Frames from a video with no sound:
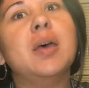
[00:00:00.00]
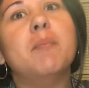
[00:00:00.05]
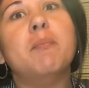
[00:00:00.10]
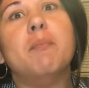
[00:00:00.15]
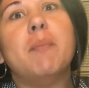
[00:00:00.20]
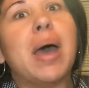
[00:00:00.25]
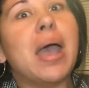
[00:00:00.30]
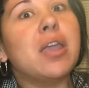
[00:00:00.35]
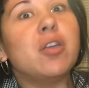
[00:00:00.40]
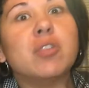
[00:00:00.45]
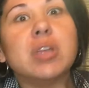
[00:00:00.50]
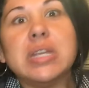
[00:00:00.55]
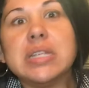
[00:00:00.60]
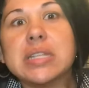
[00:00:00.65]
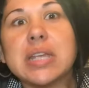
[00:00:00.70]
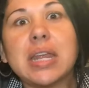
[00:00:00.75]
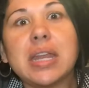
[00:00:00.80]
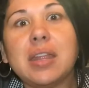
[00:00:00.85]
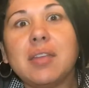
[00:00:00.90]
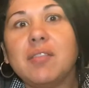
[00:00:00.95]
my
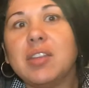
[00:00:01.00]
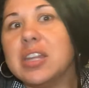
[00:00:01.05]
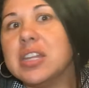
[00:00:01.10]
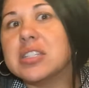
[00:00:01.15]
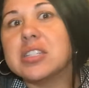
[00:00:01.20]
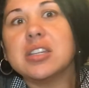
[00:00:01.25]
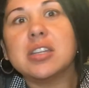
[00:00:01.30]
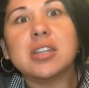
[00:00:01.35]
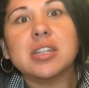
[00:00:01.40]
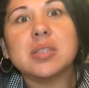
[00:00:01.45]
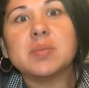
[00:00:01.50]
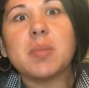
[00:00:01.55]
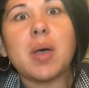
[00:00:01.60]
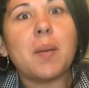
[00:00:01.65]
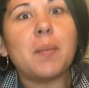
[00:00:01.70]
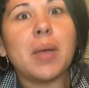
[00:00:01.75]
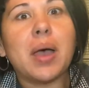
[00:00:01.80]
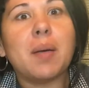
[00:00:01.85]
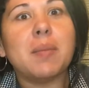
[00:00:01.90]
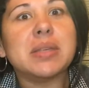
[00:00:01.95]
greens ain't even as good as
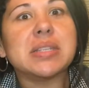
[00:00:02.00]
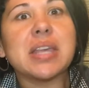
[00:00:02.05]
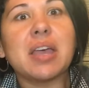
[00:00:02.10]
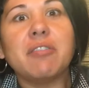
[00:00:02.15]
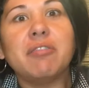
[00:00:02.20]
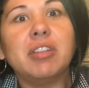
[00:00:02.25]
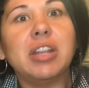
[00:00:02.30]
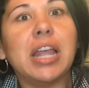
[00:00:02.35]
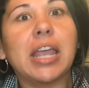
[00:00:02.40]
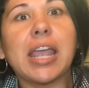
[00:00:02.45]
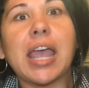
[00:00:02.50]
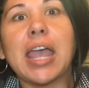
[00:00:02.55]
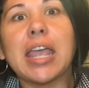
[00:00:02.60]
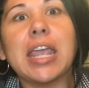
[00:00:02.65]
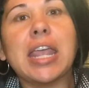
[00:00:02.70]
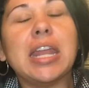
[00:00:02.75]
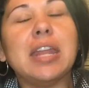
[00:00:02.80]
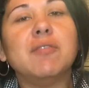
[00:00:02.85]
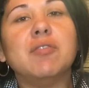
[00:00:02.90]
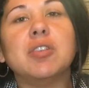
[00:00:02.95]
my mama's. I feel like I
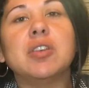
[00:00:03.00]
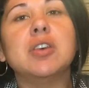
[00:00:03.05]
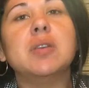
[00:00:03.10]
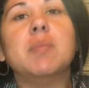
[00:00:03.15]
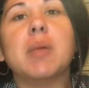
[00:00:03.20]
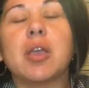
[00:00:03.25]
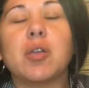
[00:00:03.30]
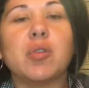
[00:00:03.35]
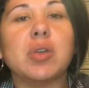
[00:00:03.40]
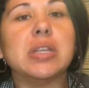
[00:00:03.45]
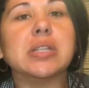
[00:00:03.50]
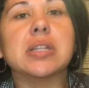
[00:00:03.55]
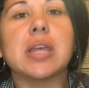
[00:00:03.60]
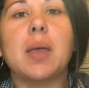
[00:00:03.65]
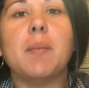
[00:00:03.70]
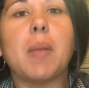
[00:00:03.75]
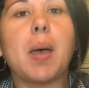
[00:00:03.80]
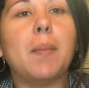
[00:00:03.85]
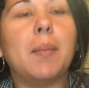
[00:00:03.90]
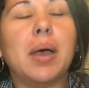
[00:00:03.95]
can't even cook my greens
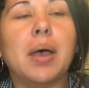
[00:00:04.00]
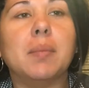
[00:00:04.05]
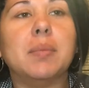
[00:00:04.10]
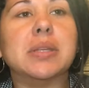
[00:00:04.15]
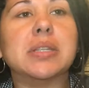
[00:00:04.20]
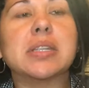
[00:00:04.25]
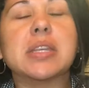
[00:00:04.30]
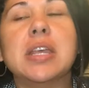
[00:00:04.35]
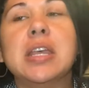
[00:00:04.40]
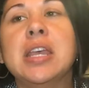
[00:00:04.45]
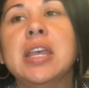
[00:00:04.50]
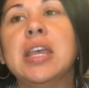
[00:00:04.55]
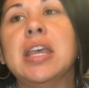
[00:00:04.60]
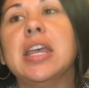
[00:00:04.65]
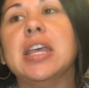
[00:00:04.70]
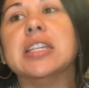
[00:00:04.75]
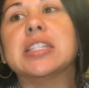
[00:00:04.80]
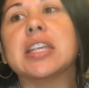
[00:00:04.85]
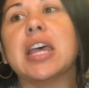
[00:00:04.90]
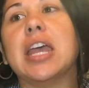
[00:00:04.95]
like my mama's.
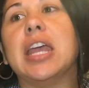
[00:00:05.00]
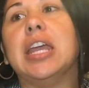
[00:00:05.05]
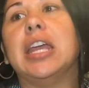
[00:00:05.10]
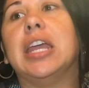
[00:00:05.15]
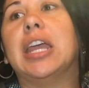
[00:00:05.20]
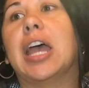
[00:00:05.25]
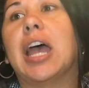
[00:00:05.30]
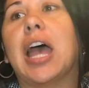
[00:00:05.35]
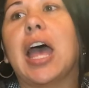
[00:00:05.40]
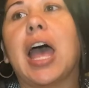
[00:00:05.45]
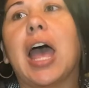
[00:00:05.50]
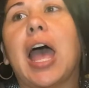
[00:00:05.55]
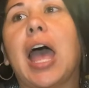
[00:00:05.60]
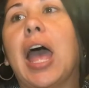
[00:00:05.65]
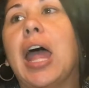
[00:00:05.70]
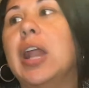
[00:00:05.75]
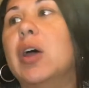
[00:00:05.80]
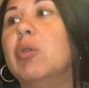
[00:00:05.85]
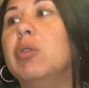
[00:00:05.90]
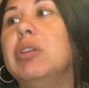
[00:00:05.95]
It's like
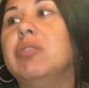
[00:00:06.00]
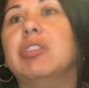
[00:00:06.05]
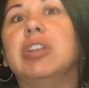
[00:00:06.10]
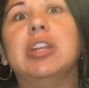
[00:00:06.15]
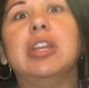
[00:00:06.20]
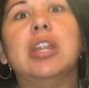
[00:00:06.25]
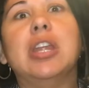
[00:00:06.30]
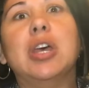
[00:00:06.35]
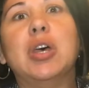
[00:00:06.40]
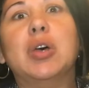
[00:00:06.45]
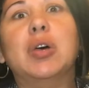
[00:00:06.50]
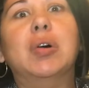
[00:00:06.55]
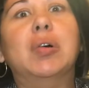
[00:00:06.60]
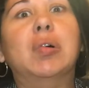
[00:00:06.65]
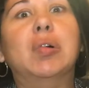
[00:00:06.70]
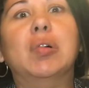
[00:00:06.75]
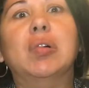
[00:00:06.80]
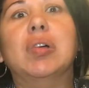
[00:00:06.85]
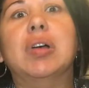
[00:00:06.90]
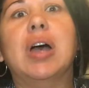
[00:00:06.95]
I don't even
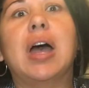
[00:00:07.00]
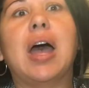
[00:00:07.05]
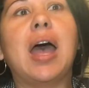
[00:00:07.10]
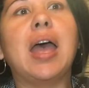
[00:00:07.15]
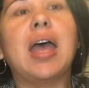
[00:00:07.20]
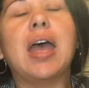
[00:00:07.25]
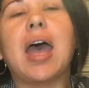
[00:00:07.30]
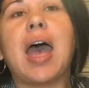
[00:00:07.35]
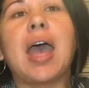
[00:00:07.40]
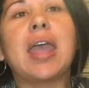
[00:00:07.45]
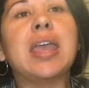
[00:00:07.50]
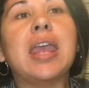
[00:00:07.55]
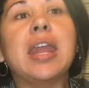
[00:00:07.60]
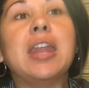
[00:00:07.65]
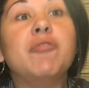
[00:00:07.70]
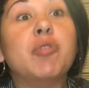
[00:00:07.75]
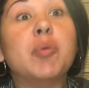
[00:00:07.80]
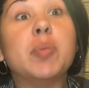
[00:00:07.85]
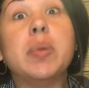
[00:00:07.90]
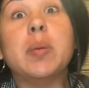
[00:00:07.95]
know. I can't
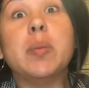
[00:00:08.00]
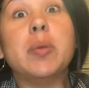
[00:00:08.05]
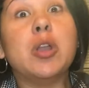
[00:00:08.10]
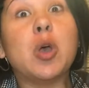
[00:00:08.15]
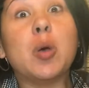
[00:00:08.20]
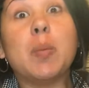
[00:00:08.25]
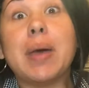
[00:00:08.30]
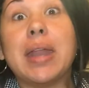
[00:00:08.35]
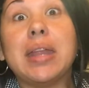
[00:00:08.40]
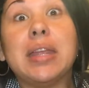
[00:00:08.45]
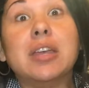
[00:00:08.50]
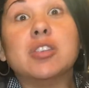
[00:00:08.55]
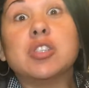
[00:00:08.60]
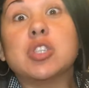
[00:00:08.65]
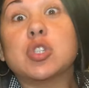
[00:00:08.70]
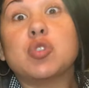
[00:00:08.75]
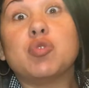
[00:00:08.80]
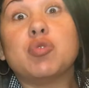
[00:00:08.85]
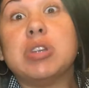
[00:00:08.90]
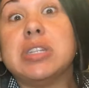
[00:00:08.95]
even remember nobody
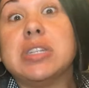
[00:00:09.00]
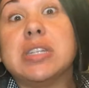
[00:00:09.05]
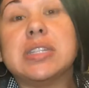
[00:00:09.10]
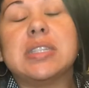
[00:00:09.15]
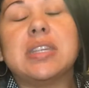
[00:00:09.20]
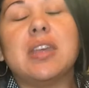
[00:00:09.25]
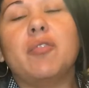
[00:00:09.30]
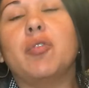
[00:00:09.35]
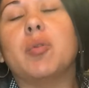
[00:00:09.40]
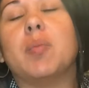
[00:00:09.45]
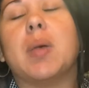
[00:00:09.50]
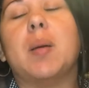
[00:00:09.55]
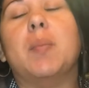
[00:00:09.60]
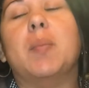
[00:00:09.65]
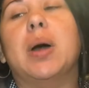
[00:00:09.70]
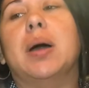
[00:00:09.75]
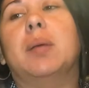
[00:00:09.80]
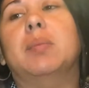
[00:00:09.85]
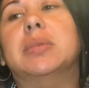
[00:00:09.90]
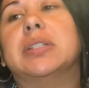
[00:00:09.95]
else's greens except for my
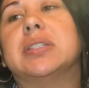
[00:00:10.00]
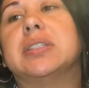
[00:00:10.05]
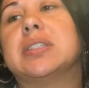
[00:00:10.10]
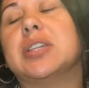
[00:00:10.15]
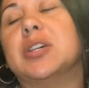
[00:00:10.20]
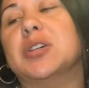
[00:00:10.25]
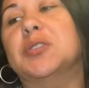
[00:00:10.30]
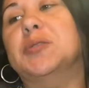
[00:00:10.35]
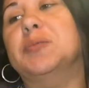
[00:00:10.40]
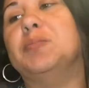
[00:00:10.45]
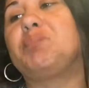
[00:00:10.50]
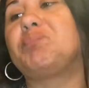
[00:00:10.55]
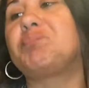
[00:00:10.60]
mama's. So